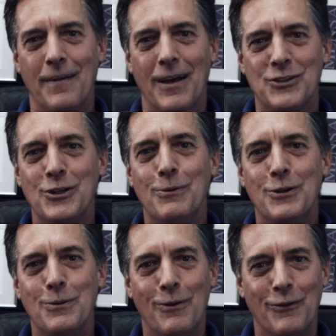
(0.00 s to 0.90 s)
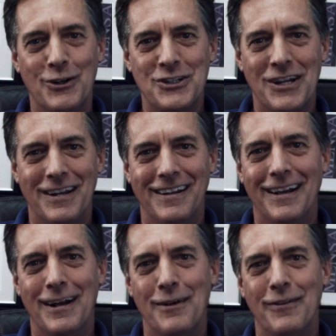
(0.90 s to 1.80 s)
a super duper version
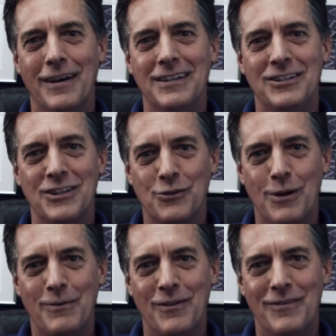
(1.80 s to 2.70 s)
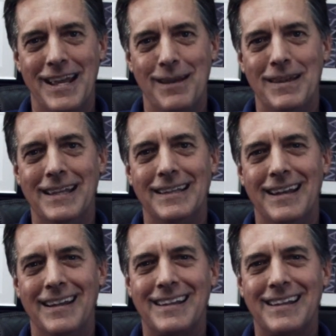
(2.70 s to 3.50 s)
of a descriptive name in that it